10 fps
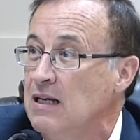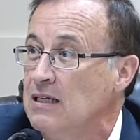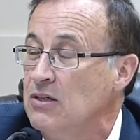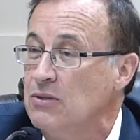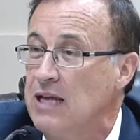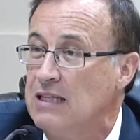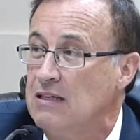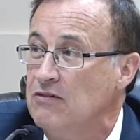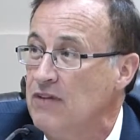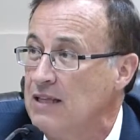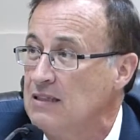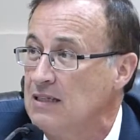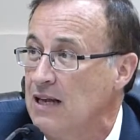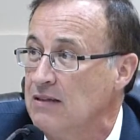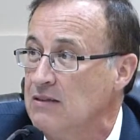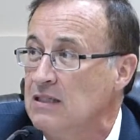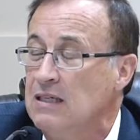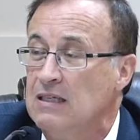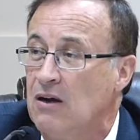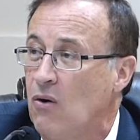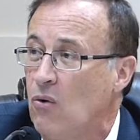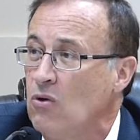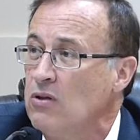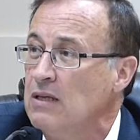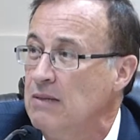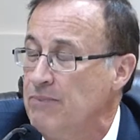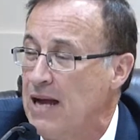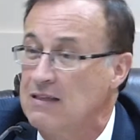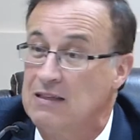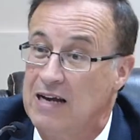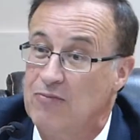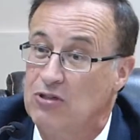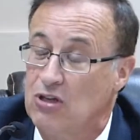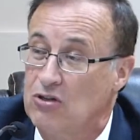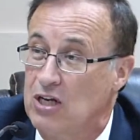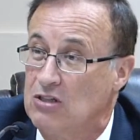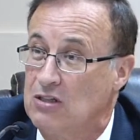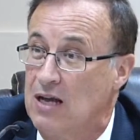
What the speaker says: You attend an event together. All back to the neighborhood association.